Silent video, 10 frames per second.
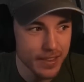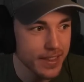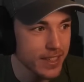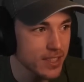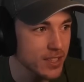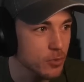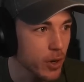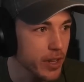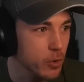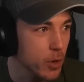this is
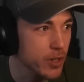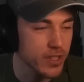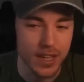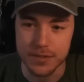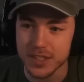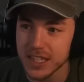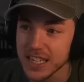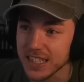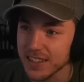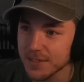one of the worst I've
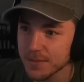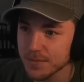seen.